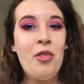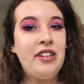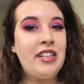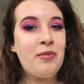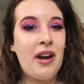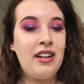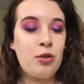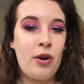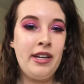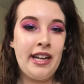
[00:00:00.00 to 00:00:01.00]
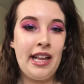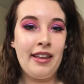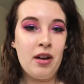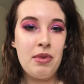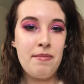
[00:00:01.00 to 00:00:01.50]
this is where it's going to get a
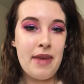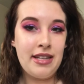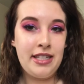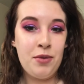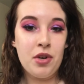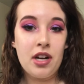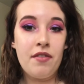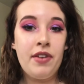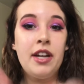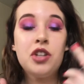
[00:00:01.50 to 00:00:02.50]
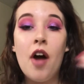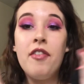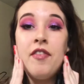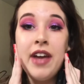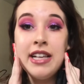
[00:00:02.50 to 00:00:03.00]
little bit messy. We're going to finish off
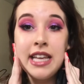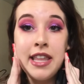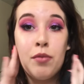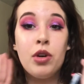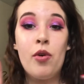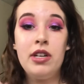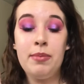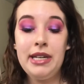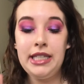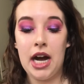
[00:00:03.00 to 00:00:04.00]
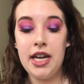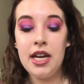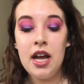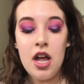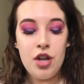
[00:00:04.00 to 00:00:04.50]
the face and then we're going to be done.
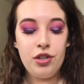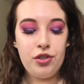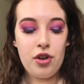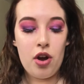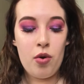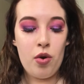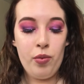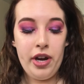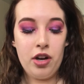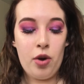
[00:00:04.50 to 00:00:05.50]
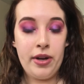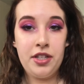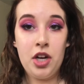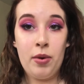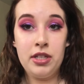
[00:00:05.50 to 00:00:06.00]
So we are going
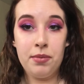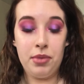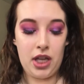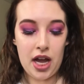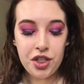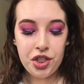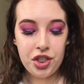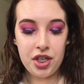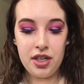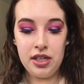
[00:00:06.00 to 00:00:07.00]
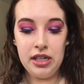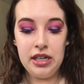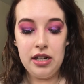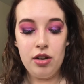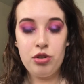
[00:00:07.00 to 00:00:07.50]
to go into blush.
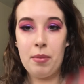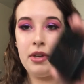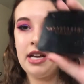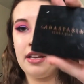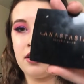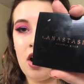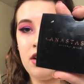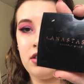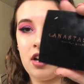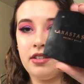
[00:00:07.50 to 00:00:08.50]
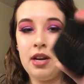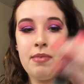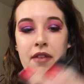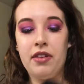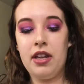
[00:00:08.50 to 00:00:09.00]
So I'm going to take this Anastasia
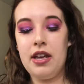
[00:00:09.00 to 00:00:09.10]
Beverly